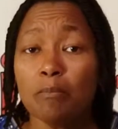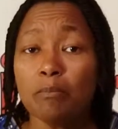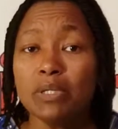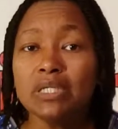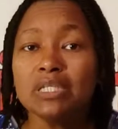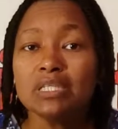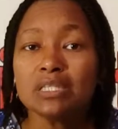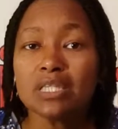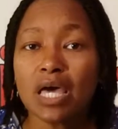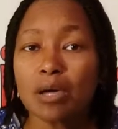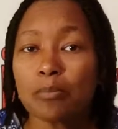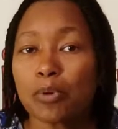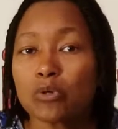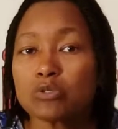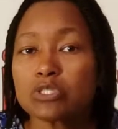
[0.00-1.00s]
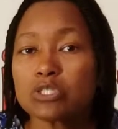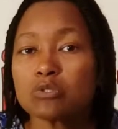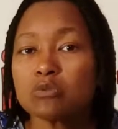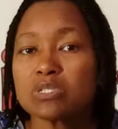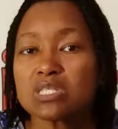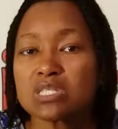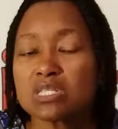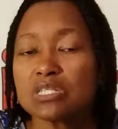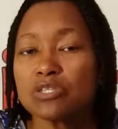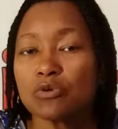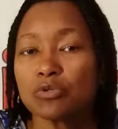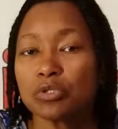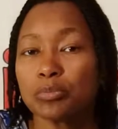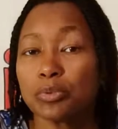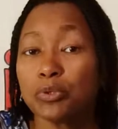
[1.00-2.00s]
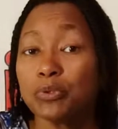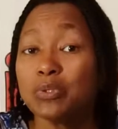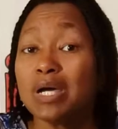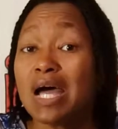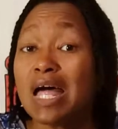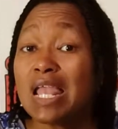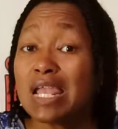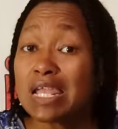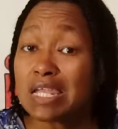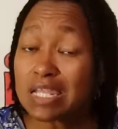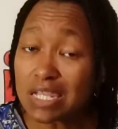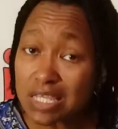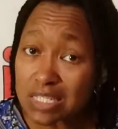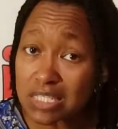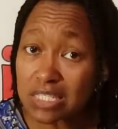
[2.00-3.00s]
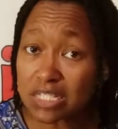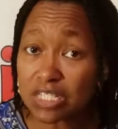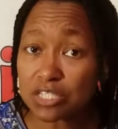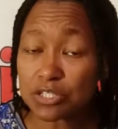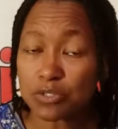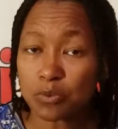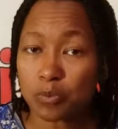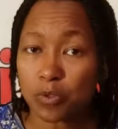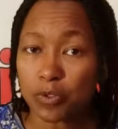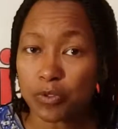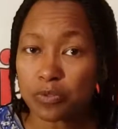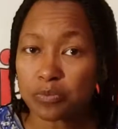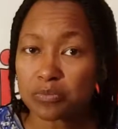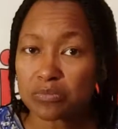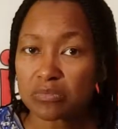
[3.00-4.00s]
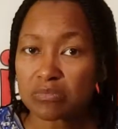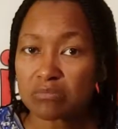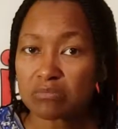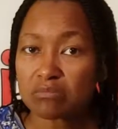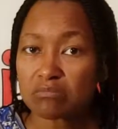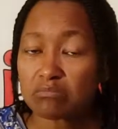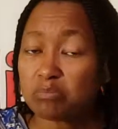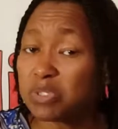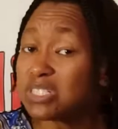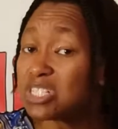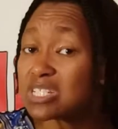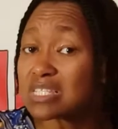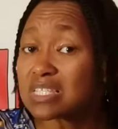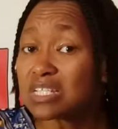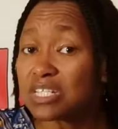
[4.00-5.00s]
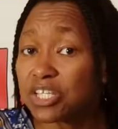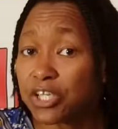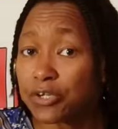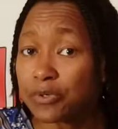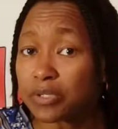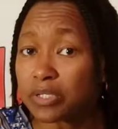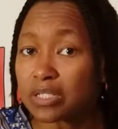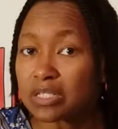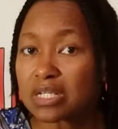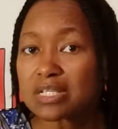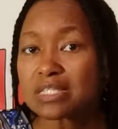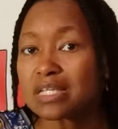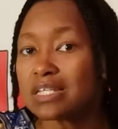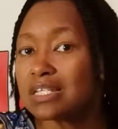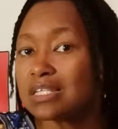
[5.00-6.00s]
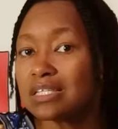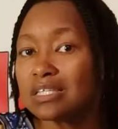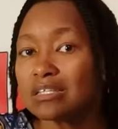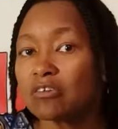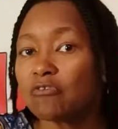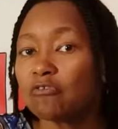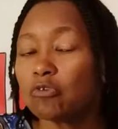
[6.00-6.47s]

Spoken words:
Meaning that person was sitting on the pew listening to the word, but just didn't hear it because they didn't get a